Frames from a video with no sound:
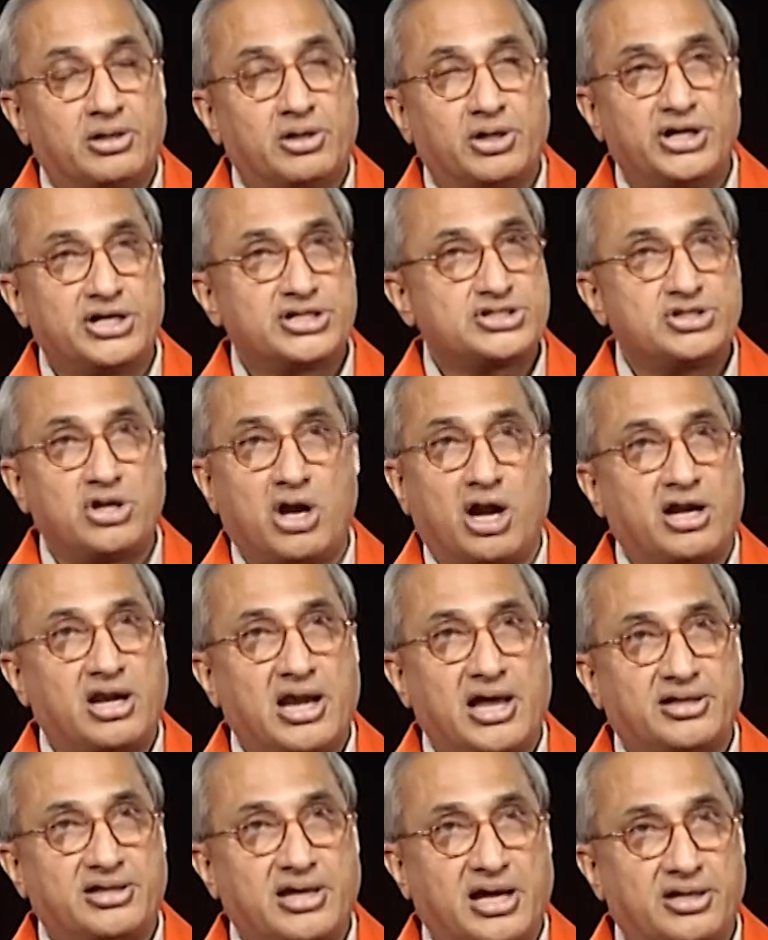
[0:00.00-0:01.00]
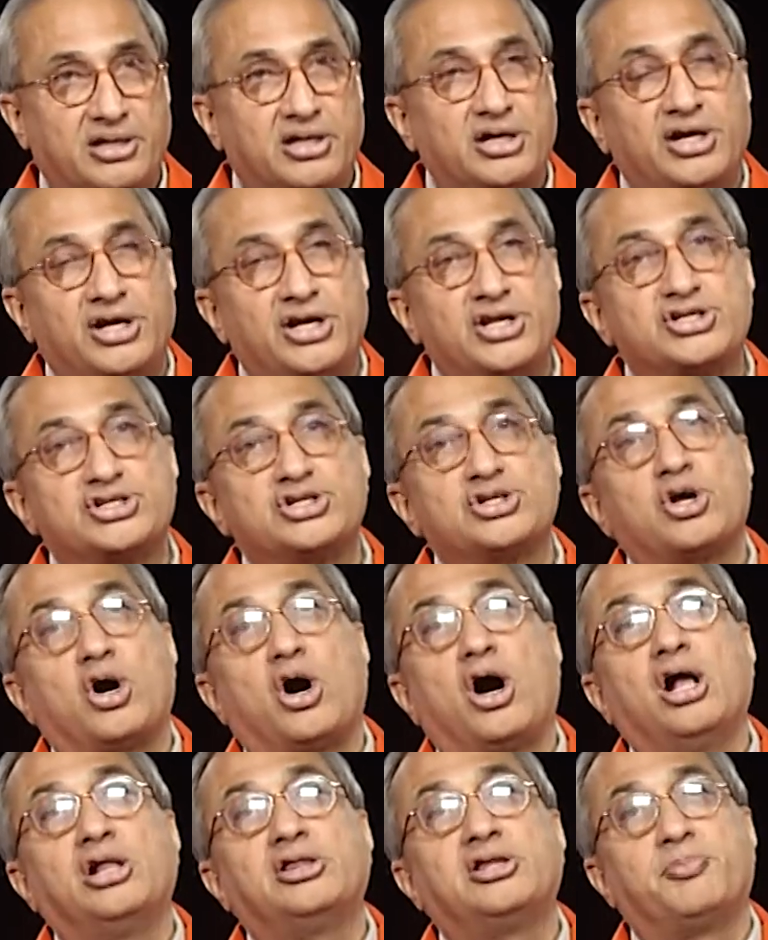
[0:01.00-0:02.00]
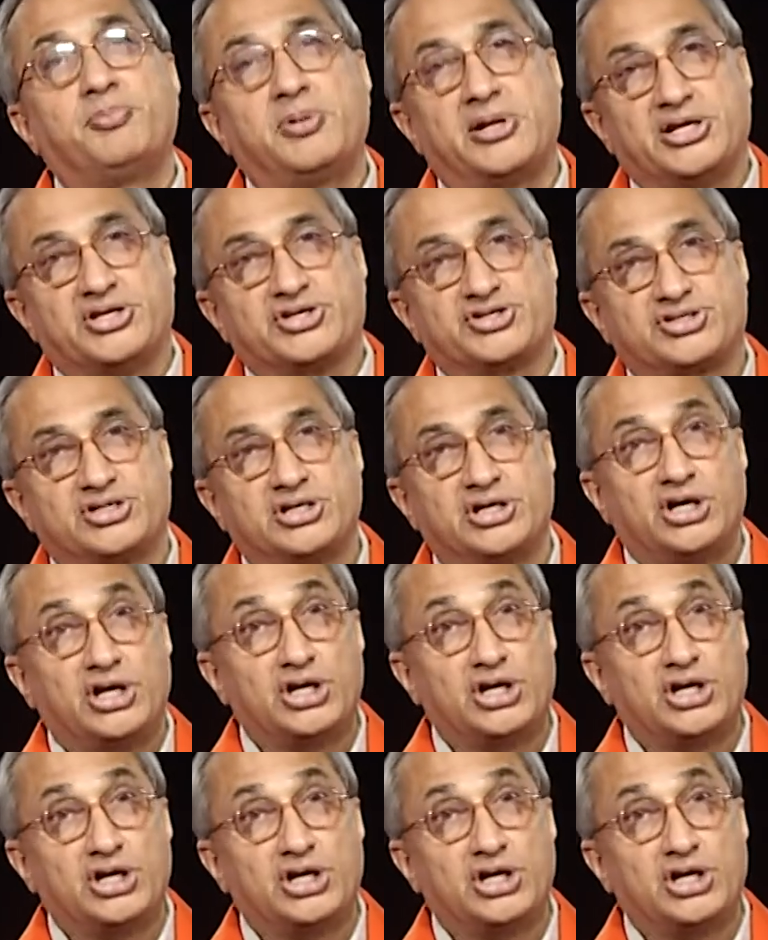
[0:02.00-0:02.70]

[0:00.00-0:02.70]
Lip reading: It is not like that. It is in all the planes.